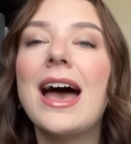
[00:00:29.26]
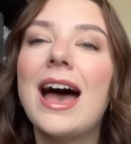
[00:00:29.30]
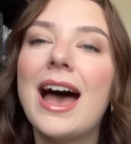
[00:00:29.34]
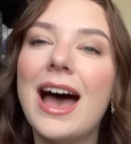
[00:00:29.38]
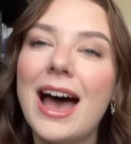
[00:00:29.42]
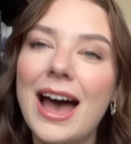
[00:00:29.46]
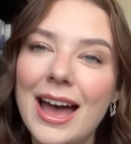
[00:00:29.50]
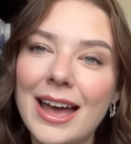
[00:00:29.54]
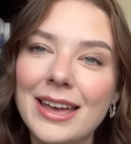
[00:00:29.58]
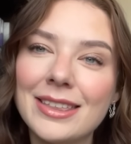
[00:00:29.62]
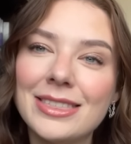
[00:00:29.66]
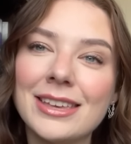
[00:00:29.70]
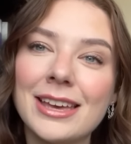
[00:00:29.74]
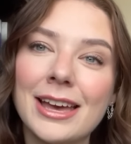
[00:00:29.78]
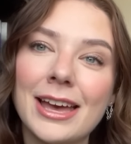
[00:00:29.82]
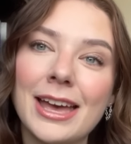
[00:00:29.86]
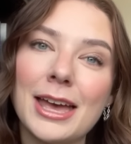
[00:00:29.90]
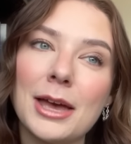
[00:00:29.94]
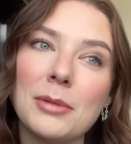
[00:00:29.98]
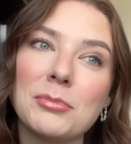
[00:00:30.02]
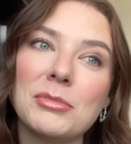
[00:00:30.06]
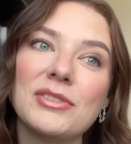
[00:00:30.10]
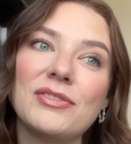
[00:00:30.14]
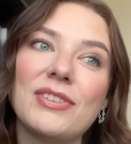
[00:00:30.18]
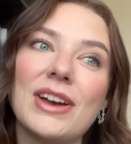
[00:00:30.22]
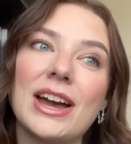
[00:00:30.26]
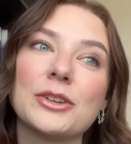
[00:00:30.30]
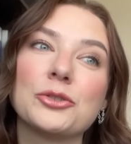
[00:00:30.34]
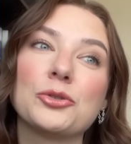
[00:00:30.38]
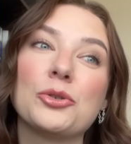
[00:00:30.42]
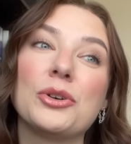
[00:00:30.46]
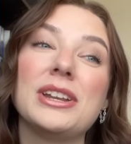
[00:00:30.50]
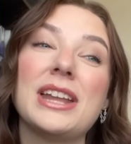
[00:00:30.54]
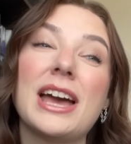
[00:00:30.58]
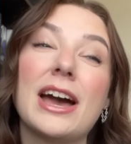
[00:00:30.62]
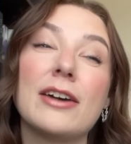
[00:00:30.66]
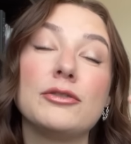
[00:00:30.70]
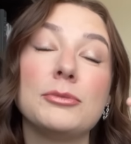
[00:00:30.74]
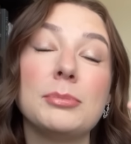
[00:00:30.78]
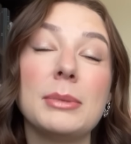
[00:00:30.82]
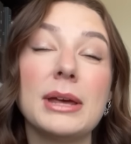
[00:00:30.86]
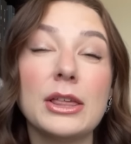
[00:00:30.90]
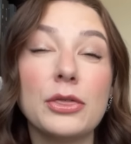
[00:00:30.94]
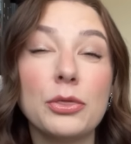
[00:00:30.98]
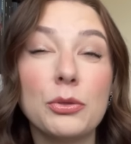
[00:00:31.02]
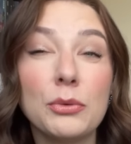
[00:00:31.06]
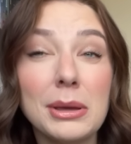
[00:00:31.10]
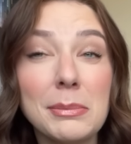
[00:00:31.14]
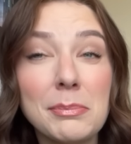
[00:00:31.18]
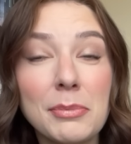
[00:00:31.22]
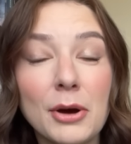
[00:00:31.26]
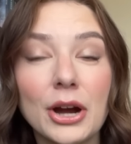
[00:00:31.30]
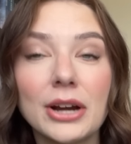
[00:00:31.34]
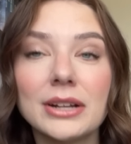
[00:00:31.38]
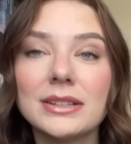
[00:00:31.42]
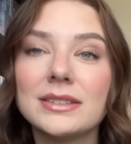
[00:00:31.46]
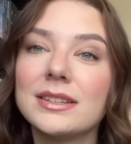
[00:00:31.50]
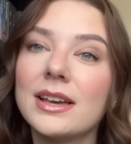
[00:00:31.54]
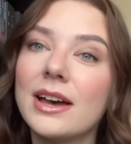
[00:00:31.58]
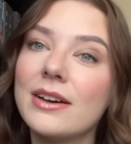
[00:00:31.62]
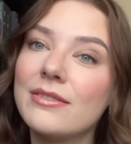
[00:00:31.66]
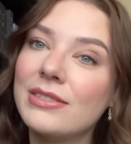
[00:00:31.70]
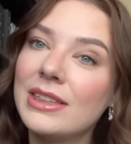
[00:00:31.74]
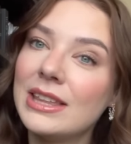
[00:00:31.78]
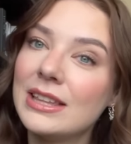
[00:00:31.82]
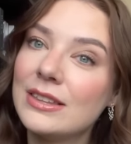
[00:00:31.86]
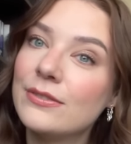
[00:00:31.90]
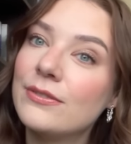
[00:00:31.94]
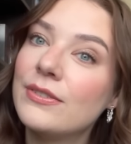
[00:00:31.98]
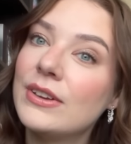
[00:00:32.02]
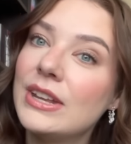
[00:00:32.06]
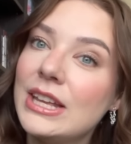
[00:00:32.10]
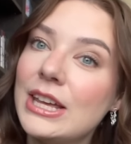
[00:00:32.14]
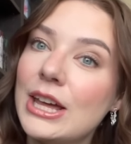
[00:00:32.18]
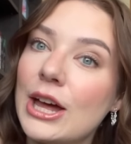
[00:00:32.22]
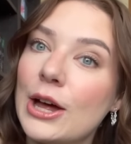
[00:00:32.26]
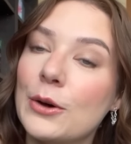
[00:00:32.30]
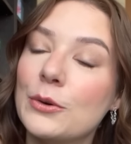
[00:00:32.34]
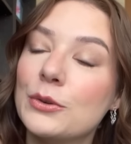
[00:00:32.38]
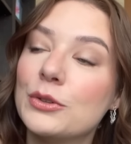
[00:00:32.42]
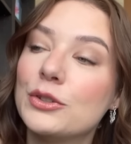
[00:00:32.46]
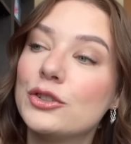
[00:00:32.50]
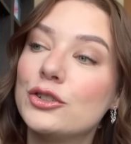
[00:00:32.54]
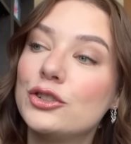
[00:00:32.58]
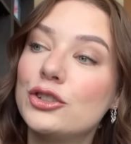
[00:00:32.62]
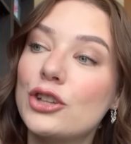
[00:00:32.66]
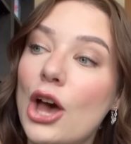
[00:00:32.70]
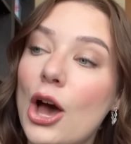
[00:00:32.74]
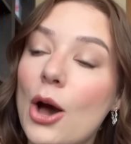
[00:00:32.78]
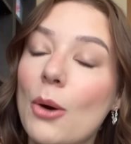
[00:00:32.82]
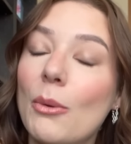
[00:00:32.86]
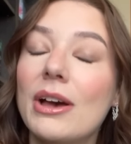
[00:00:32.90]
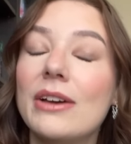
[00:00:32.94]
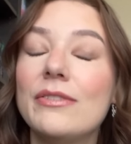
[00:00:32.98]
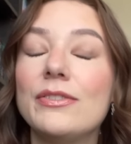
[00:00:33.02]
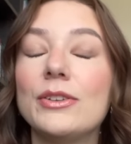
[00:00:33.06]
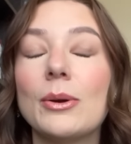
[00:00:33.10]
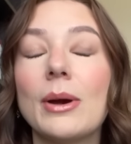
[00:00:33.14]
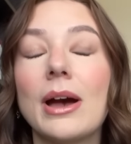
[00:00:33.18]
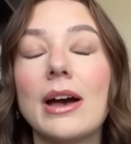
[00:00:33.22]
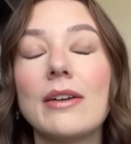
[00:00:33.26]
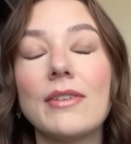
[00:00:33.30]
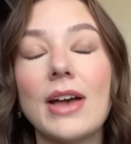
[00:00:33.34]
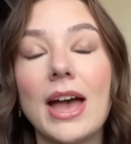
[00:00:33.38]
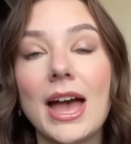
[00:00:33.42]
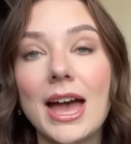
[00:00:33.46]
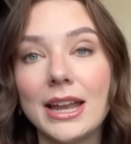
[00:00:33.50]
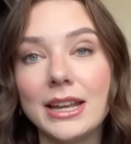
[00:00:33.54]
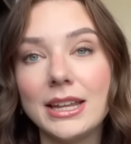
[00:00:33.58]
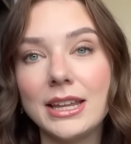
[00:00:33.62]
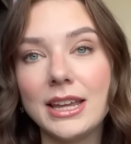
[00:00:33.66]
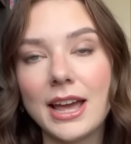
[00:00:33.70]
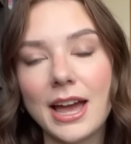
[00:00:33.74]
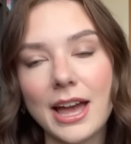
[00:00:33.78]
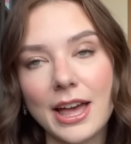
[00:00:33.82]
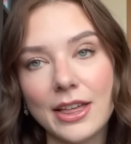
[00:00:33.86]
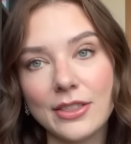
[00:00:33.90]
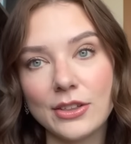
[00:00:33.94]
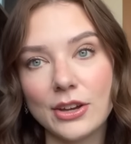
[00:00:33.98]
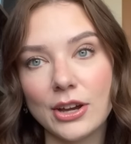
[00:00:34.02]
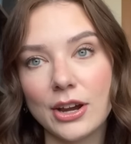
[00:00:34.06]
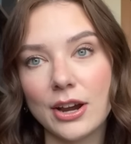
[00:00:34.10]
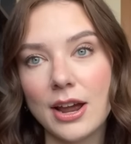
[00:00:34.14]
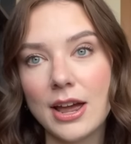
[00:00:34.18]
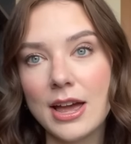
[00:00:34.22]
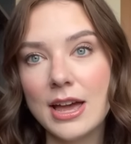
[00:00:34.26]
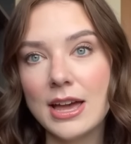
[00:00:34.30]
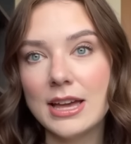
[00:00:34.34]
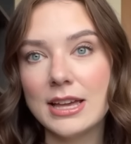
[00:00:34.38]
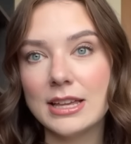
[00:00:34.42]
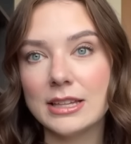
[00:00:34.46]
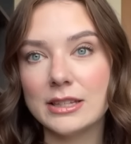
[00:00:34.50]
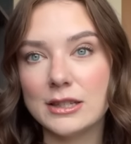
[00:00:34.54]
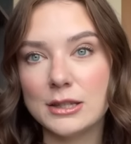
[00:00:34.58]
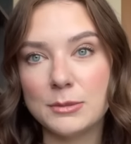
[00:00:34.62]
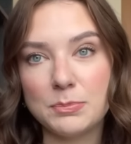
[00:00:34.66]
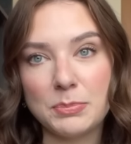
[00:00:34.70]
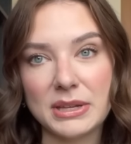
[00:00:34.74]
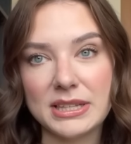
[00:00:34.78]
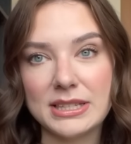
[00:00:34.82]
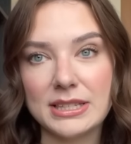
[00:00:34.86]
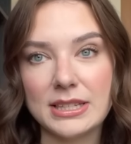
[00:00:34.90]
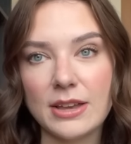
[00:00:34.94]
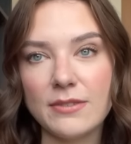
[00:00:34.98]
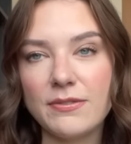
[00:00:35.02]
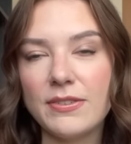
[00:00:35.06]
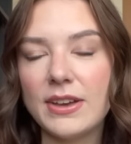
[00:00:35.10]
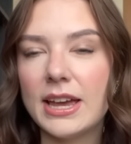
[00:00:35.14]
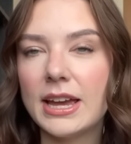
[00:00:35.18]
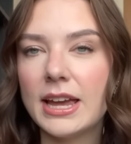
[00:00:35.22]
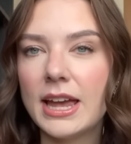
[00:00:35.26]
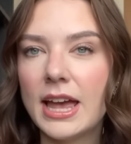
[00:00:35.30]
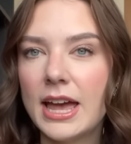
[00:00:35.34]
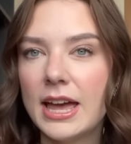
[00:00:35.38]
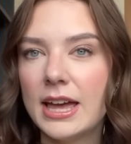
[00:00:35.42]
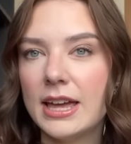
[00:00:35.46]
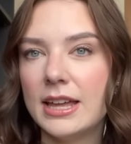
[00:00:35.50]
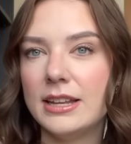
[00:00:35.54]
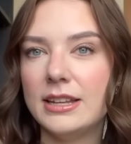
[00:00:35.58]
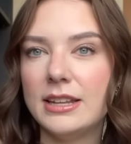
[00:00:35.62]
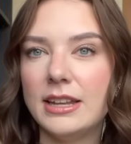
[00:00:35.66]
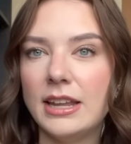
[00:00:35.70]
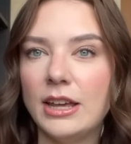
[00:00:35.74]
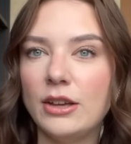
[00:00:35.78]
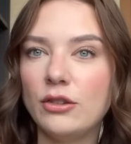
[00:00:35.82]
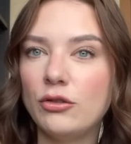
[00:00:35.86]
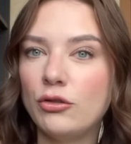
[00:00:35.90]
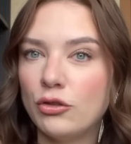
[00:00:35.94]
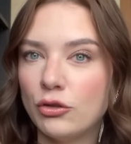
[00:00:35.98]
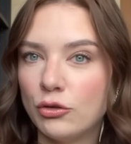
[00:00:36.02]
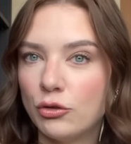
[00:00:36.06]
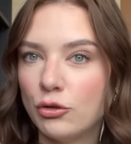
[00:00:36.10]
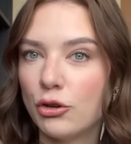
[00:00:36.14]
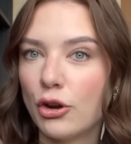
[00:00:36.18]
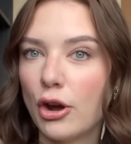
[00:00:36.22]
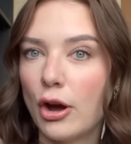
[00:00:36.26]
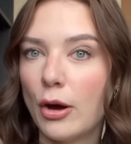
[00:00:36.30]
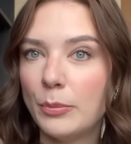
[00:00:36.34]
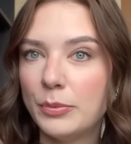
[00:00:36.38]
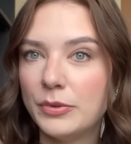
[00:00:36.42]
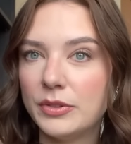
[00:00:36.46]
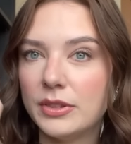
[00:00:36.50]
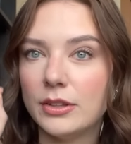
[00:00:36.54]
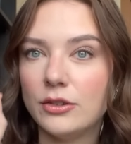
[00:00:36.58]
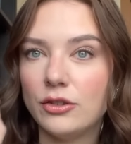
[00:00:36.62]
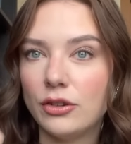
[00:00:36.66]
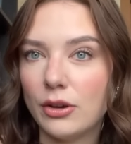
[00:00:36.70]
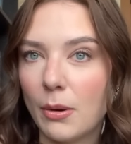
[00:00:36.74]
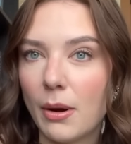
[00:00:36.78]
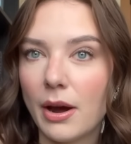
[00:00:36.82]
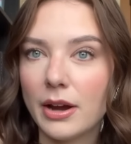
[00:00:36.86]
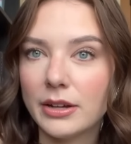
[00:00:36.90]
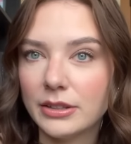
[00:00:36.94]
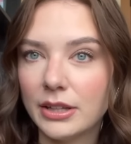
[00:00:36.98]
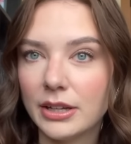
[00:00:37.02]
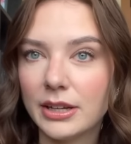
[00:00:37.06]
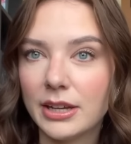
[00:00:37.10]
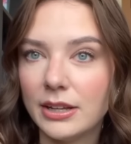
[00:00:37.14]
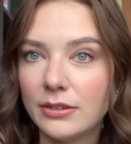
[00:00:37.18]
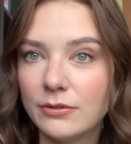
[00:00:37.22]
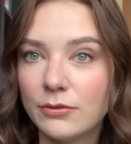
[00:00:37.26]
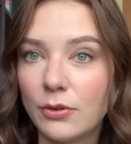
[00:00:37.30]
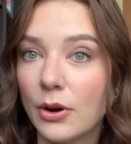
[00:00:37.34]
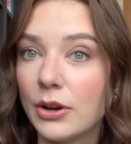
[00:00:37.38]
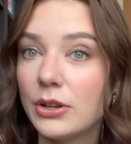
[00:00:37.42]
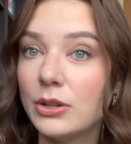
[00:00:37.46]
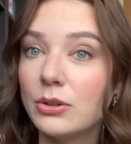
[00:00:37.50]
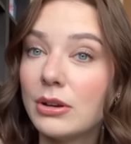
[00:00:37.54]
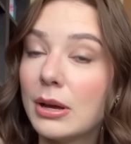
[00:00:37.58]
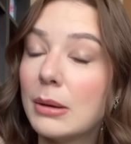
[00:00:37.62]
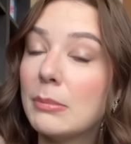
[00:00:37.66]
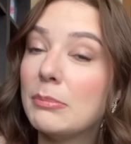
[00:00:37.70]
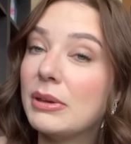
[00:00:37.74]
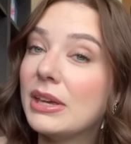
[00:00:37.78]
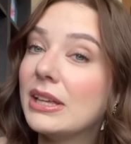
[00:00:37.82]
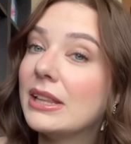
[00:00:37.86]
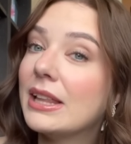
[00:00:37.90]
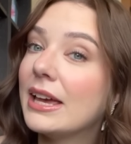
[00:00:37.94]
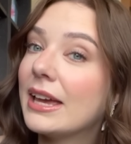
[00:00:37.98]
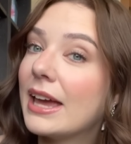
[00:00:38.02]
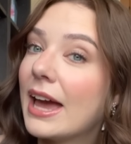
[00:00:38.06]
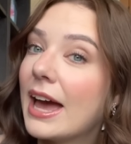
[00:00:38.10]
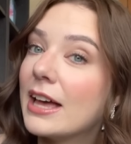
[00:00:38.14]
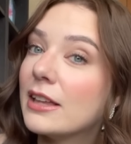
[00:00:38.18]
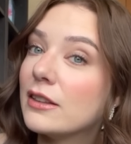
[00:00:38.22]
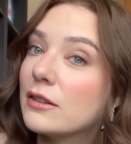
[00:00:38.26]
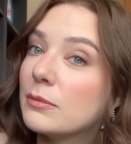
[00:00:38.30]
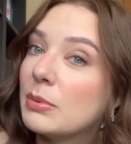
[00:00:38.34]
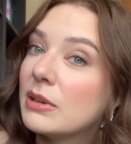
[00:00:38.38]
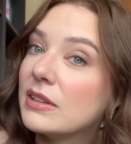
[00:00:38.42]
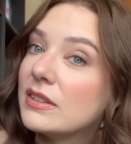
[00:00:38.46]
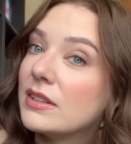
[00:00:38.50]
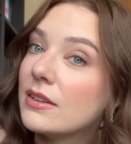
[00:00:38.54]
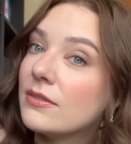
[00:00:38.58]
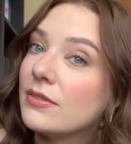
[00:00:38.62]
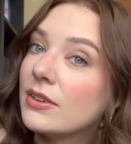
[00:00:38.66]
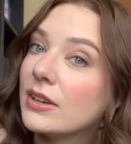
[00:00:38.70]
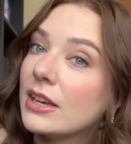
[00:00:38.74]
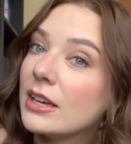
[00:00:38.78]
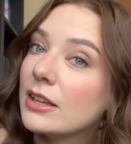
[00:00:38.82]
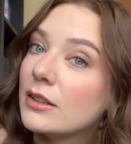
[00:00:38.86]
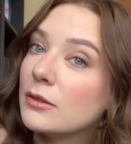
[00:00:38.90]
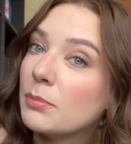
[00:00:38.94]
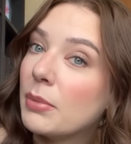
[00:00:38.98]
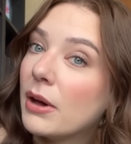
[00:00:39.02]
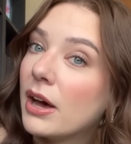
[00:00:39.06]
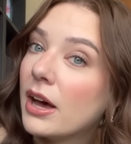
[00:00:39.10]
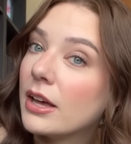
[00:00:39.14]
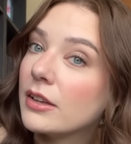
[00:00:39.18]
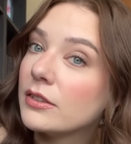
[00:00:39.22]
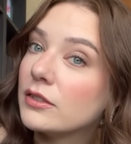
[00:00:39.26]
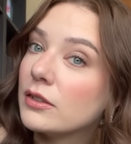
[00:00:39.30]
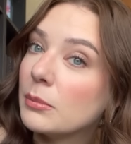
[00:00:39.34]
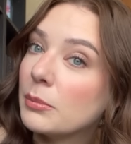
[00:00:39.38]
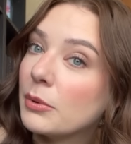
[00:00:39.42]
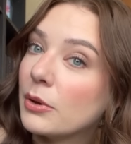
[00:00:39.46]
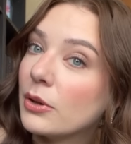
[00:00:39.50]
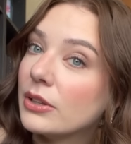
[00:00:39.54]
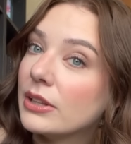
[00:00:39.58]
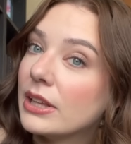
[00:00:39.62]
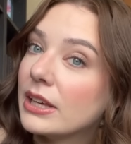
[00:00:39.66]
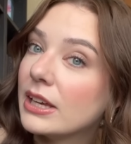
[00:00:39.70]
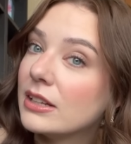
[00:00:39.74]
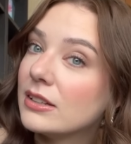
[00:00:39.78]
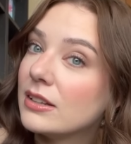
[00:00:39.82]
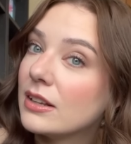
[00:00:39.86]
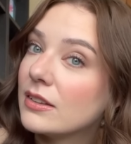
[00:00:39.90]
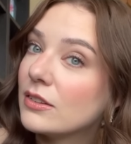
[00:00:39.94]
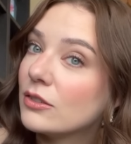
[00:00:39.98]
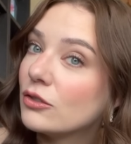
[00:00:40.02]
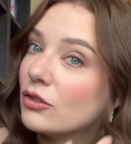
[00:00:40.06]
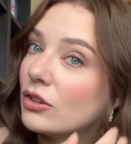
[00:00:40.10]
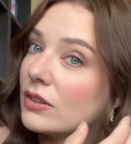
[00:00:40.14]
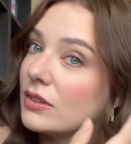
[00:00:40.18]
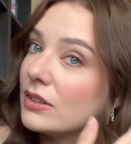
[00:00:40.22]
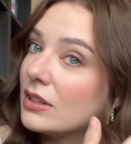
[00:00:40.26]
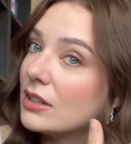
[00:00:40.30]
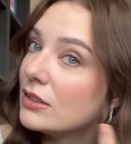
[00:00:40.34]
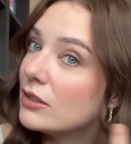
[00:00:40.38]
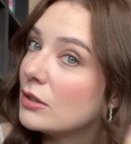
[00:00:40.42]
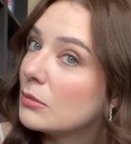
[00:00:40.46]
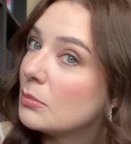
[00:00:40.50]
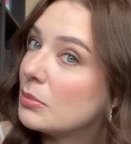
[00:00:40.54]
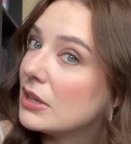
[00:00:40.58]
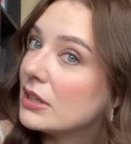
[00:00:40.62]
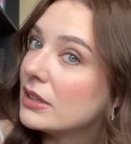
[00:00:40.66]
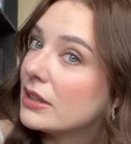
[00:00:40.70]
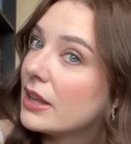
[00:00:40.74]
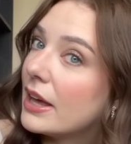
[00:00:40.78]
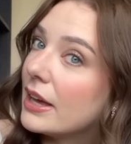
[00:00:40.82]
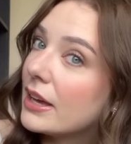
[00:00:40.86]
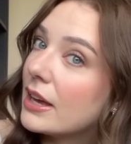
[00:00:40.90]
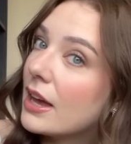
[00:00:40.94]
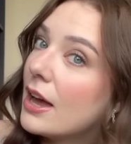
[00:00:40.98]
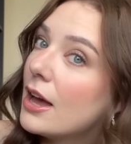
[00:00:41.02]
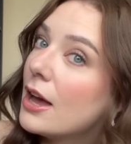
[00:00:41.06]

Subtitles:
I think I am in fact going to have to make three parts of this video. So if you have any other specific niche tropes that you are looking for, you can be like as specific as possible. Like, it doesn't just need to be like